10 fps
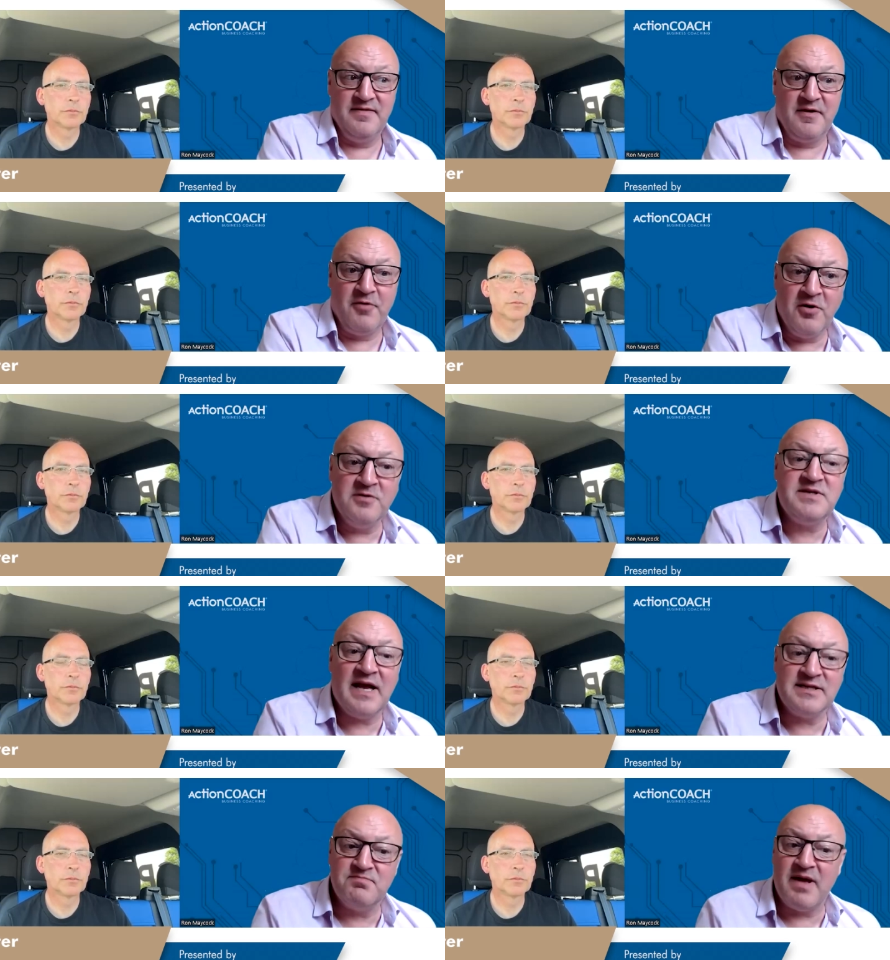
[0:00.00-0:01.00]
Speaker 1: there aren't
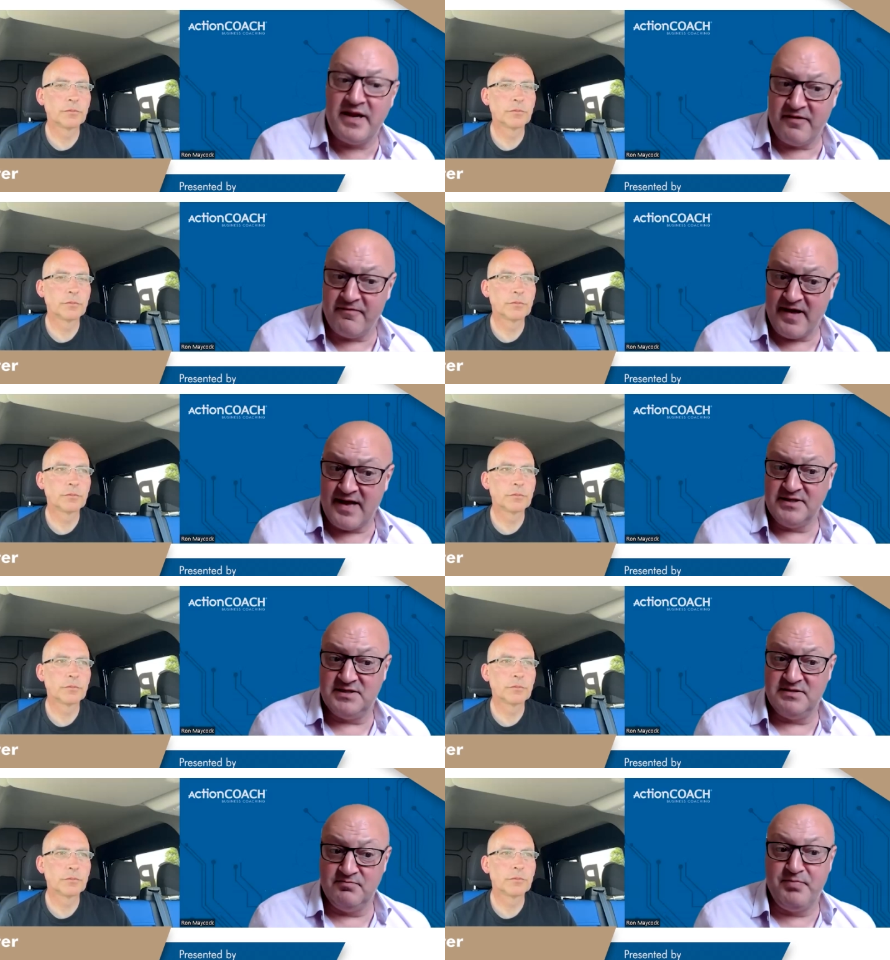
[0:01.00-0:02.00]
as many
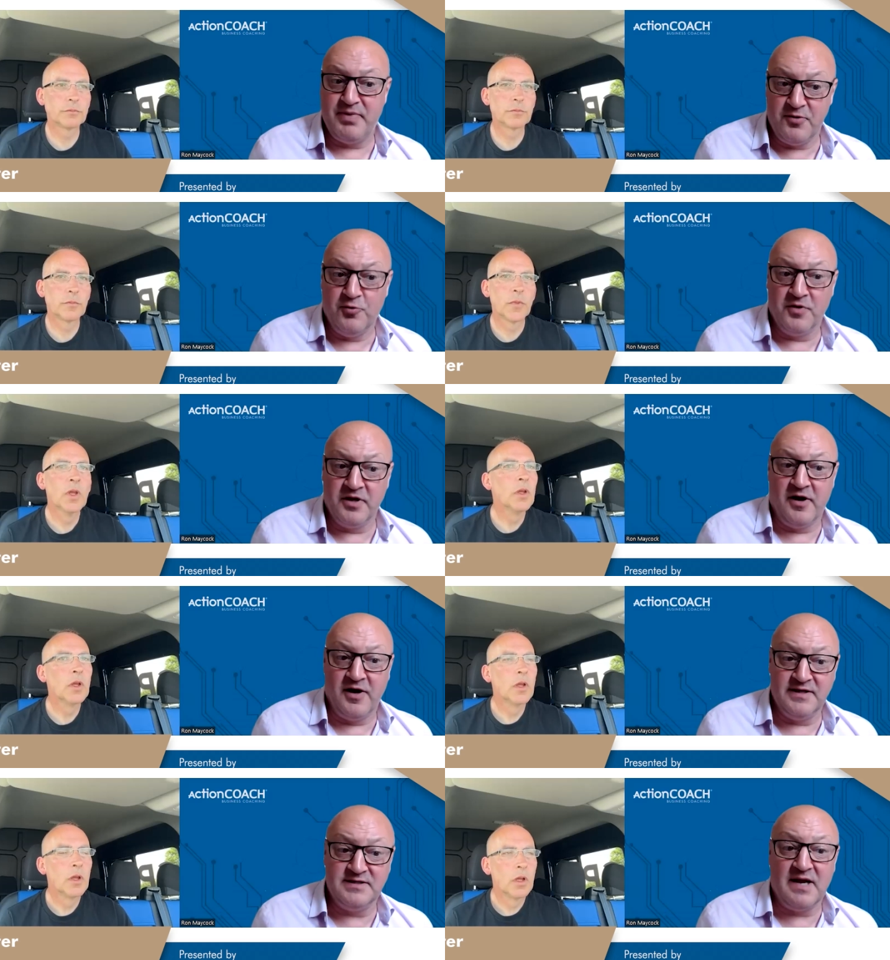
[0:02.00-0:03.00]
events been
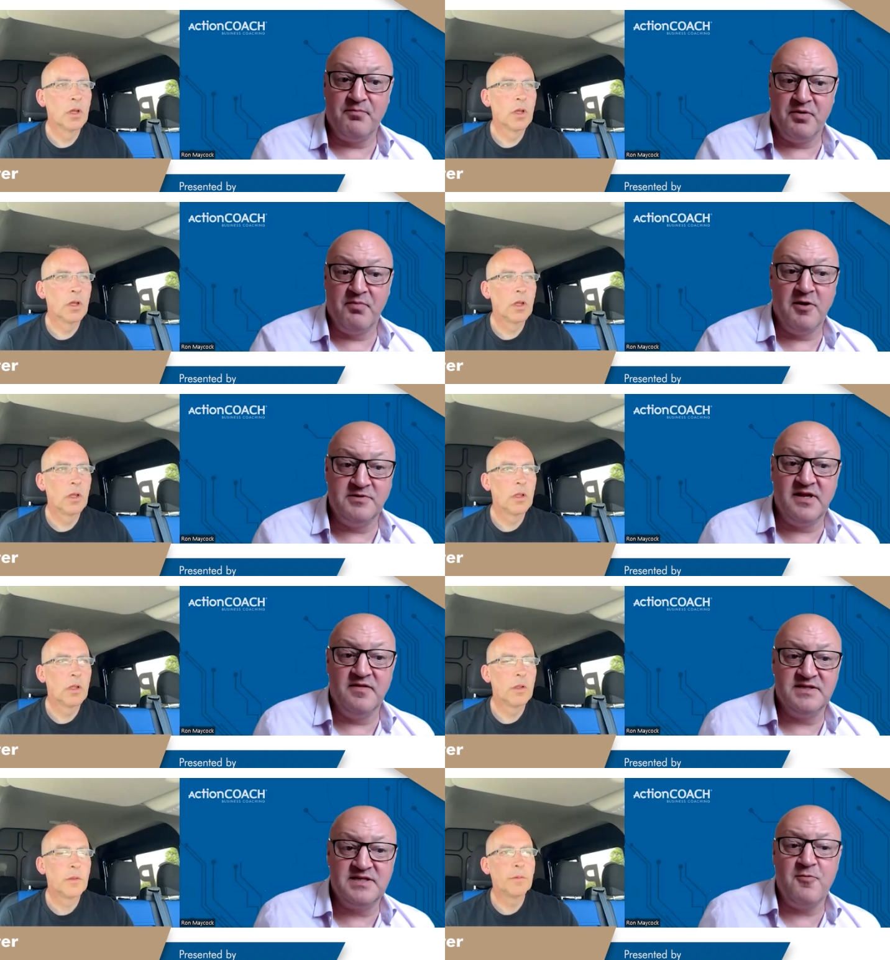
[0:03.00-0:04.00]
organised and promoted in
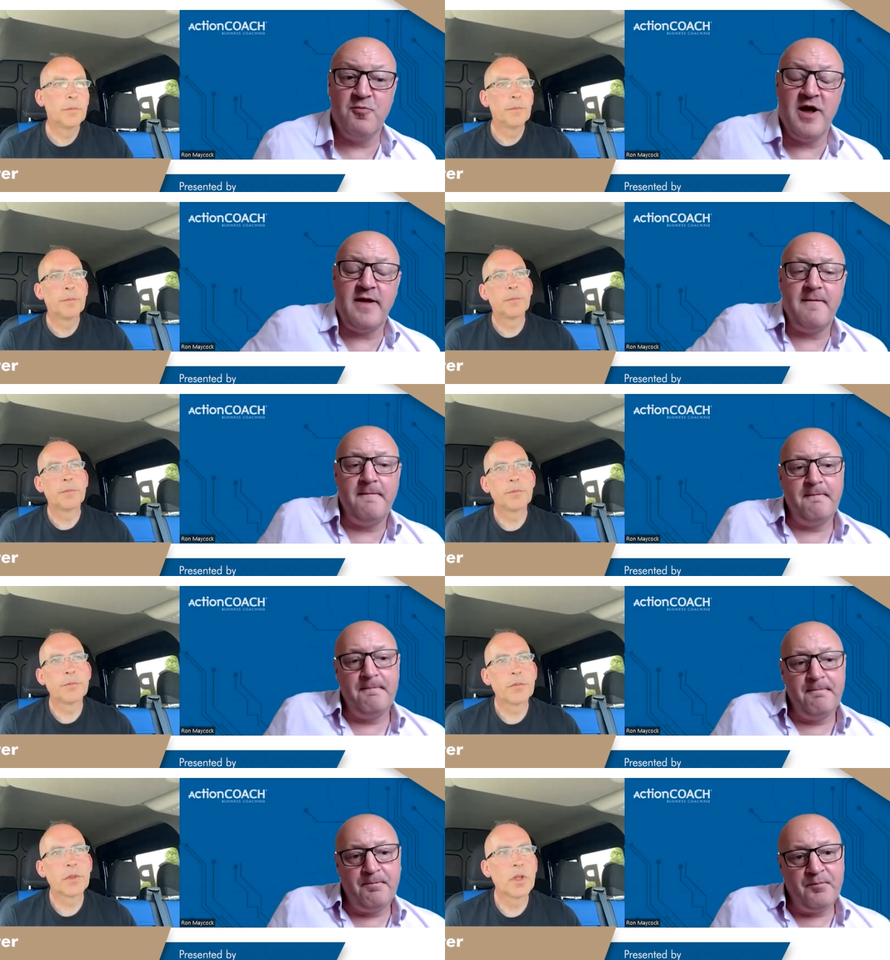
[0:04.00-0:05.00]
the same
Speaker 2: way?
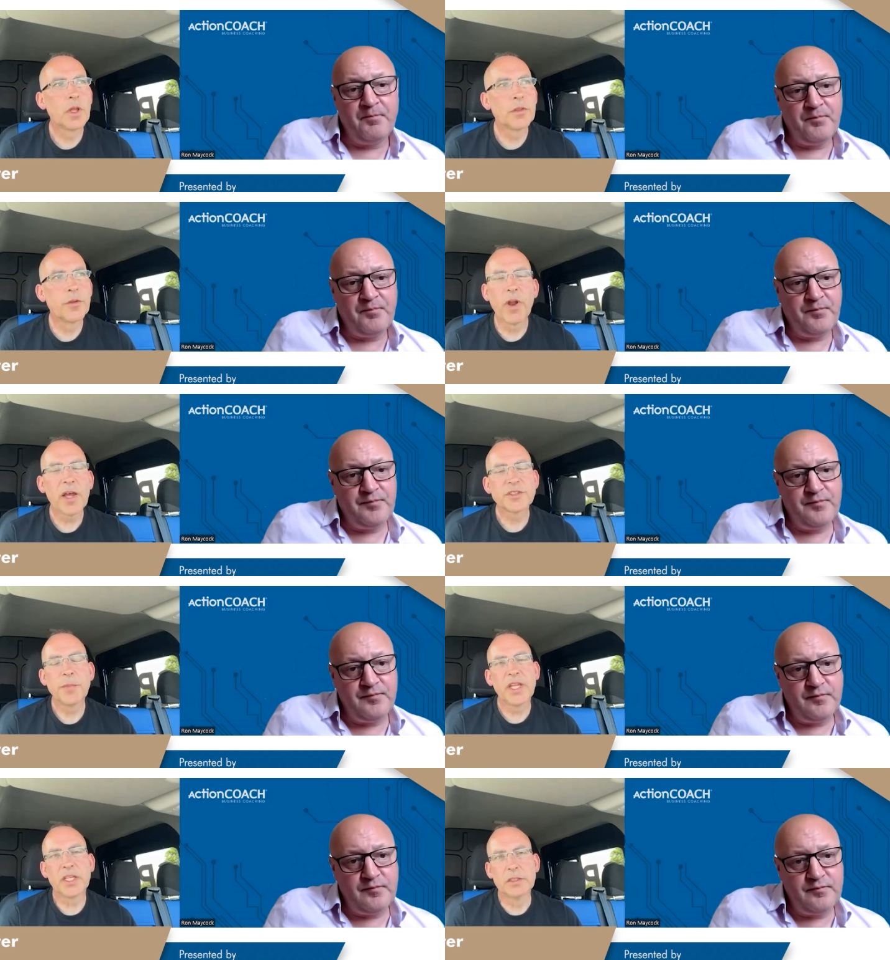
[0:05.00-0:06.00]
There aren't
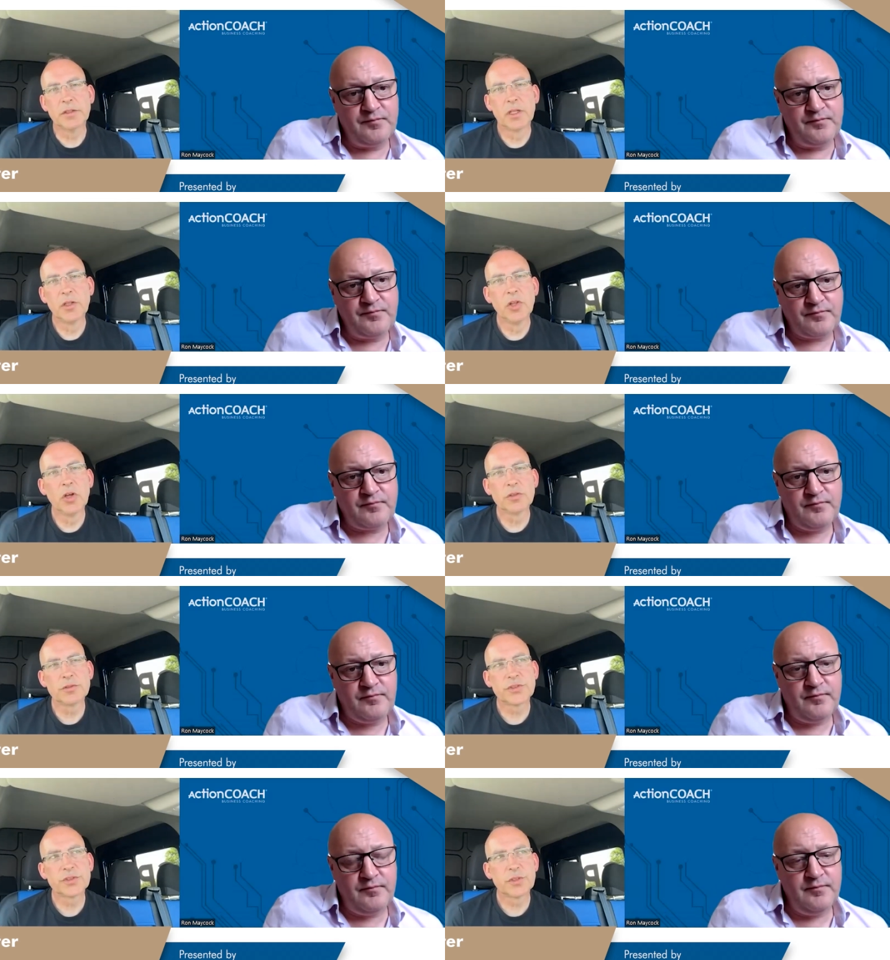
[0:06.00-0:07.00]
as many. A lot
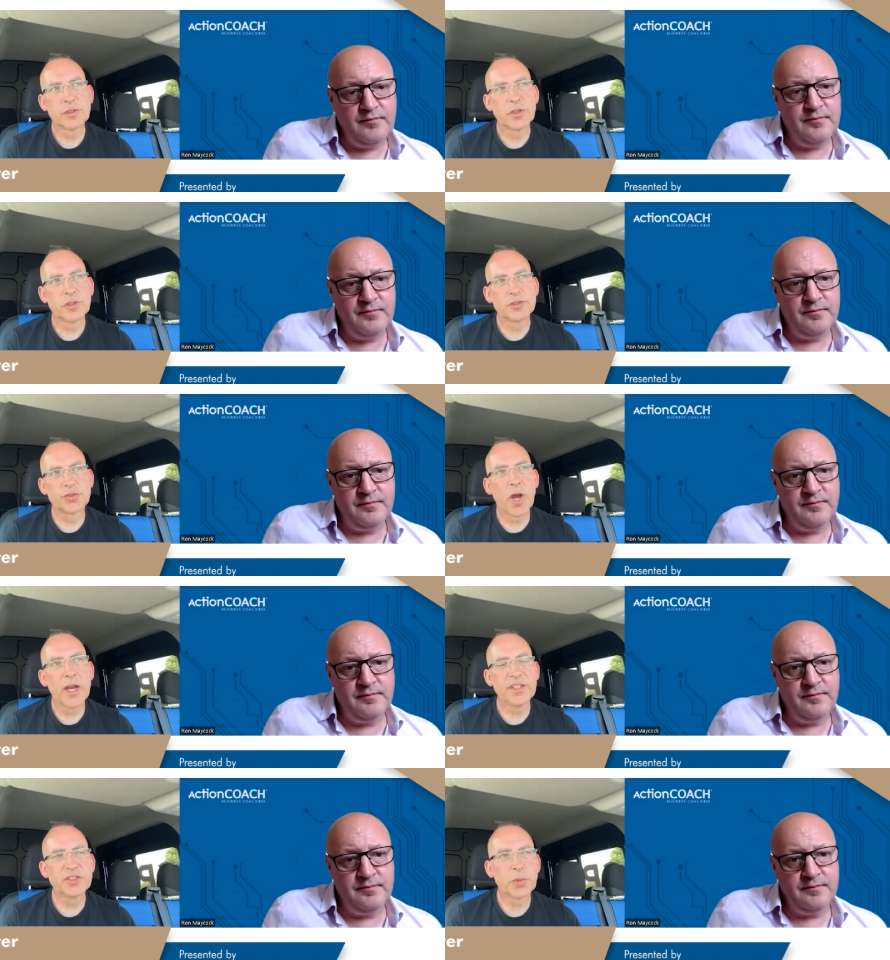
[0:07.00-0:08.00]

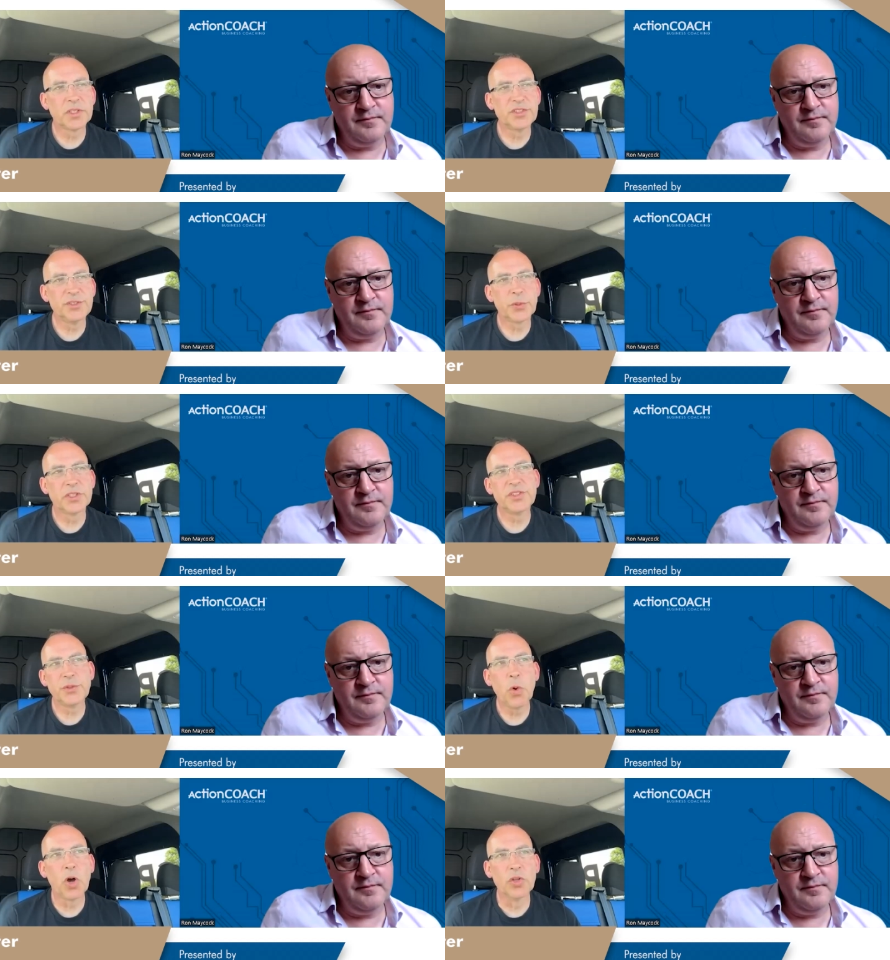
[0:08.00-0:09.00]
tried in twenty
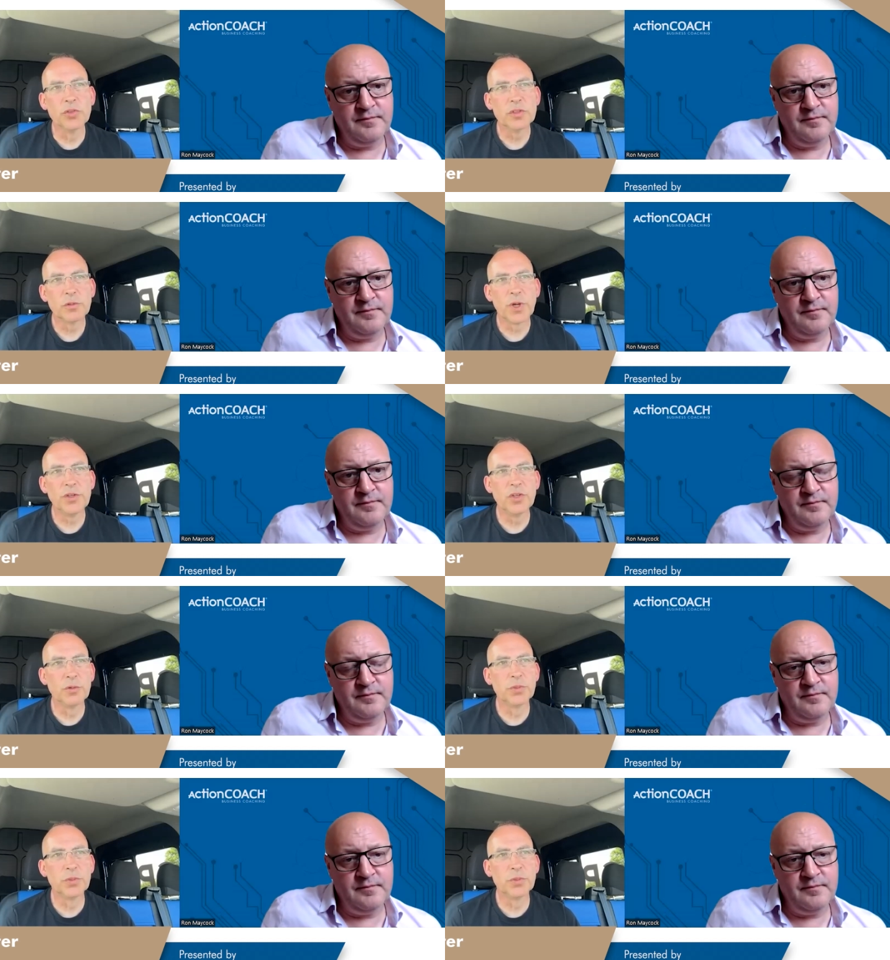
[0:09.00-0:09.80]
twenty-one when